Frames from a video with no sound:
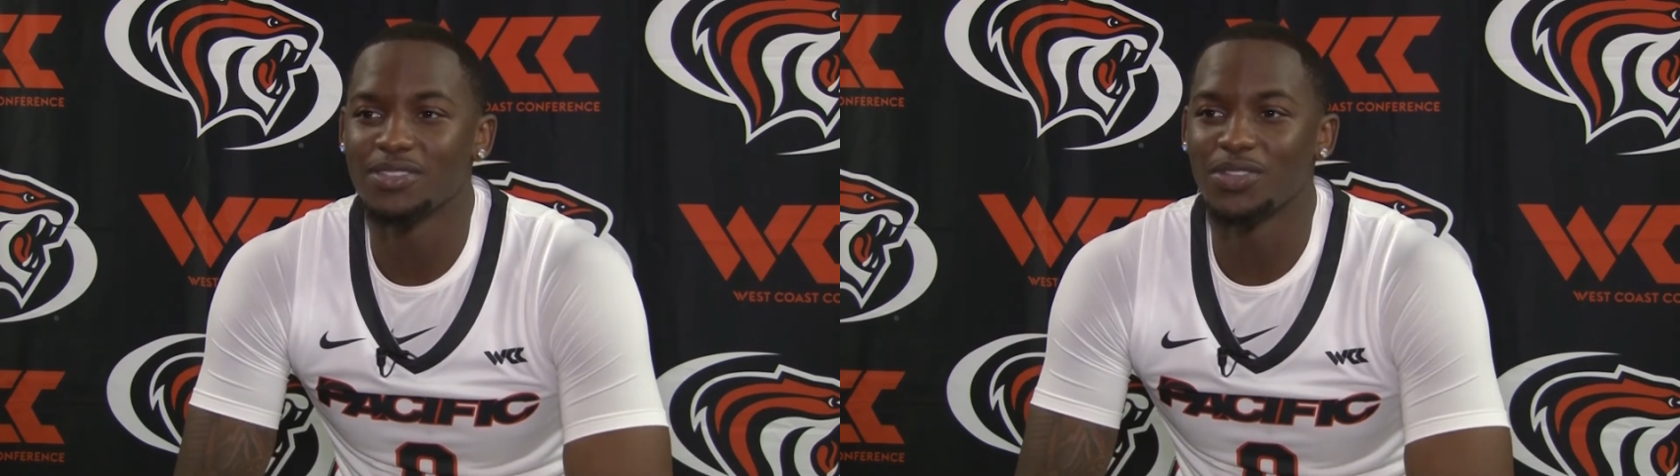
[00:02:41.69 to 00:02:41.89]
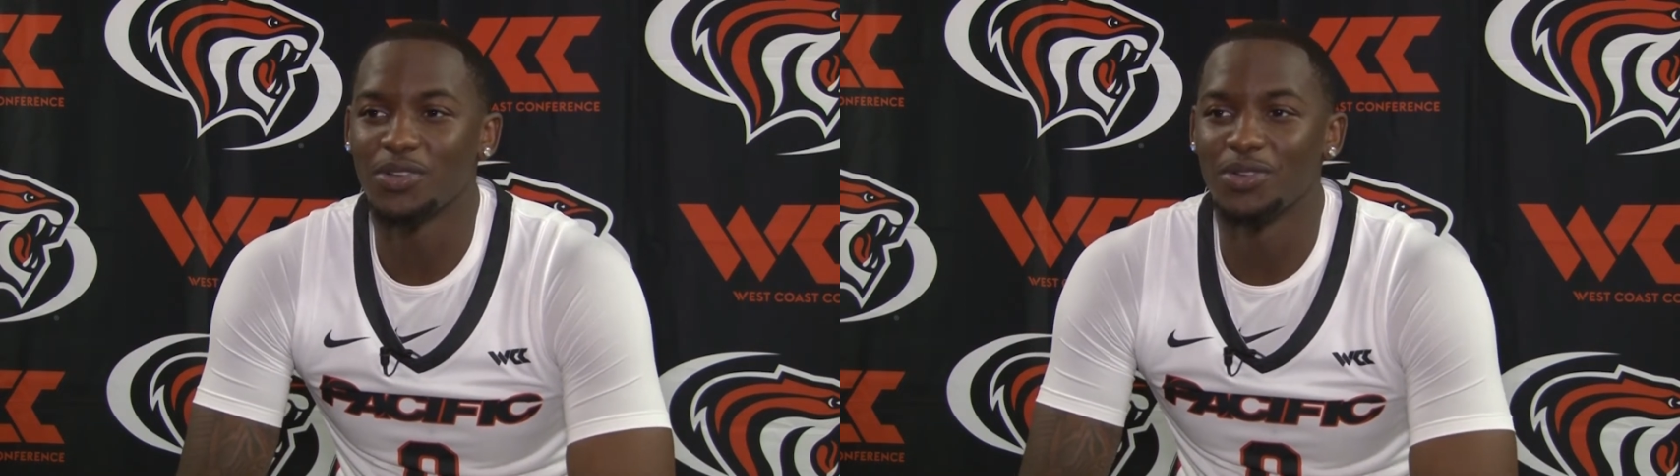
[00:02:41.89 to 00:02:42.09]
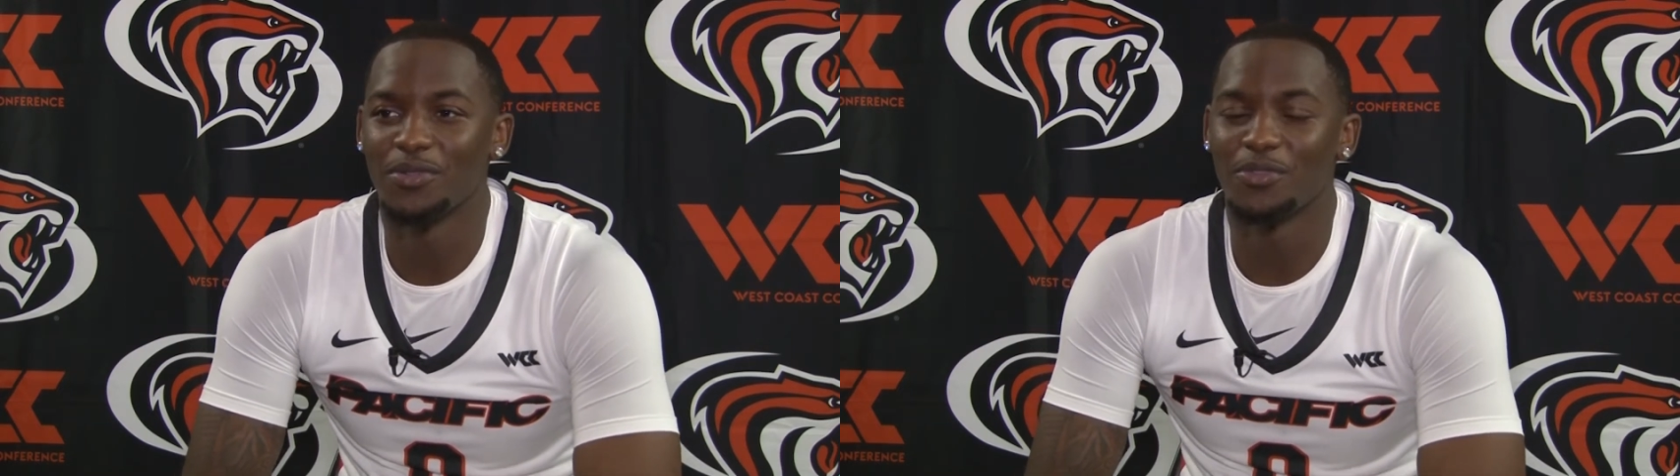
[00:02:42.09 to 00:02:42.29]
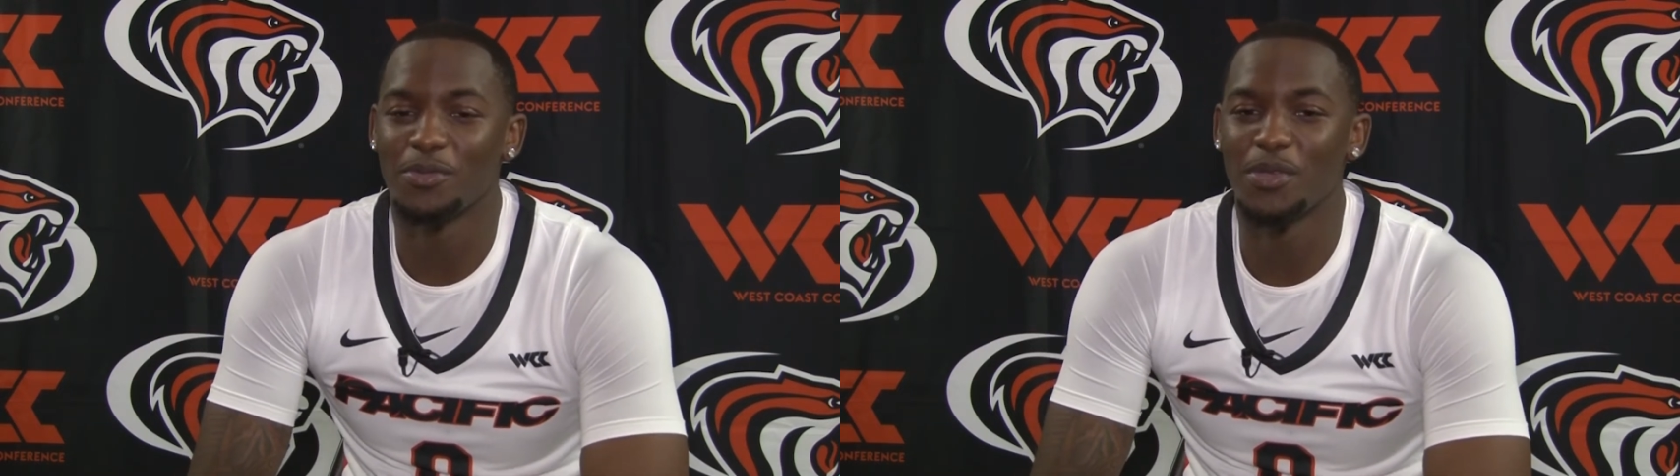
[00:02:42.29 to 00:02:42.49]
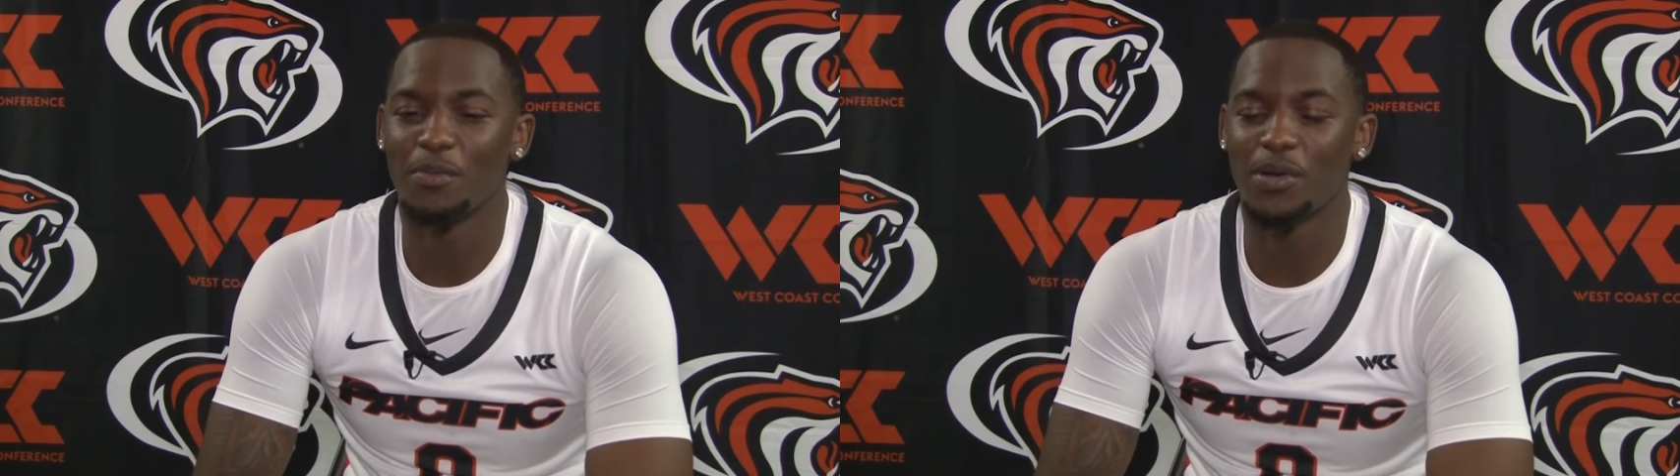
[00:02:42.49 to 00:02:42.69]
So for
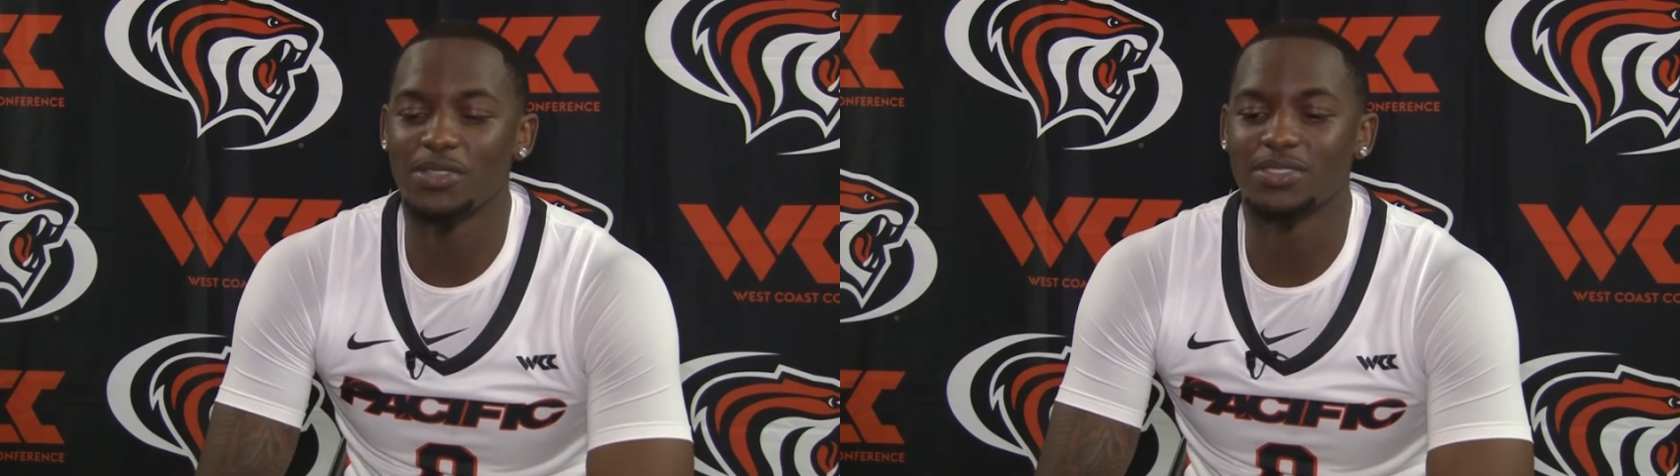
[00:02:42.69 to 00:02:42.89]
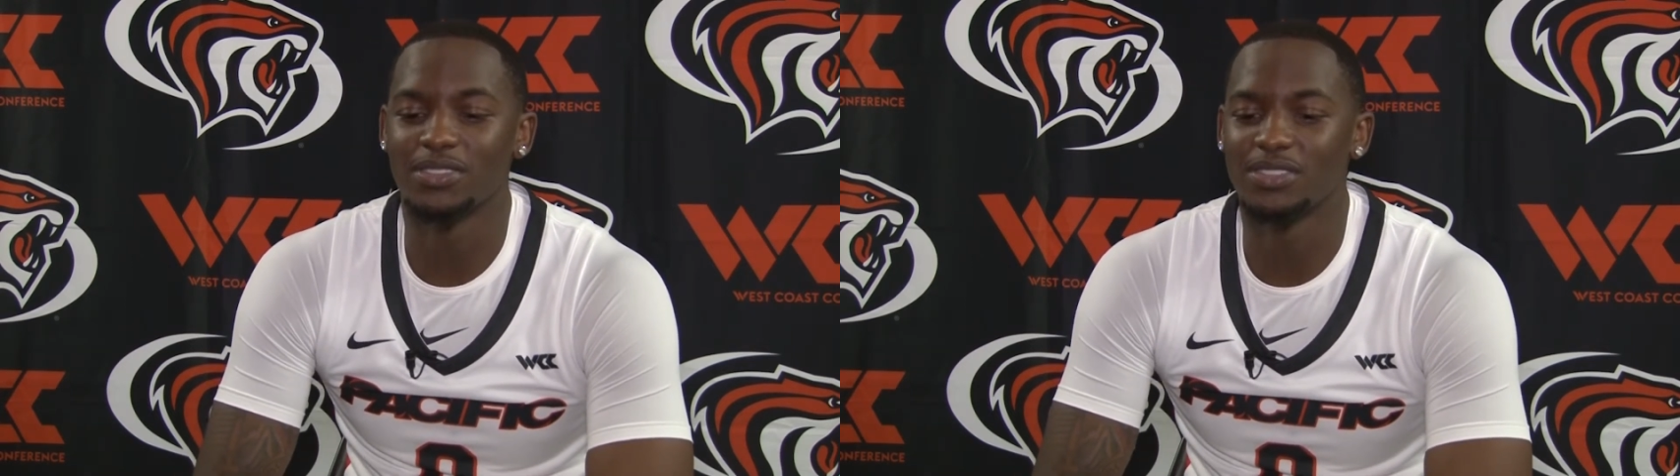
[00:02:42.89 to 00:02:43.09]
me personally,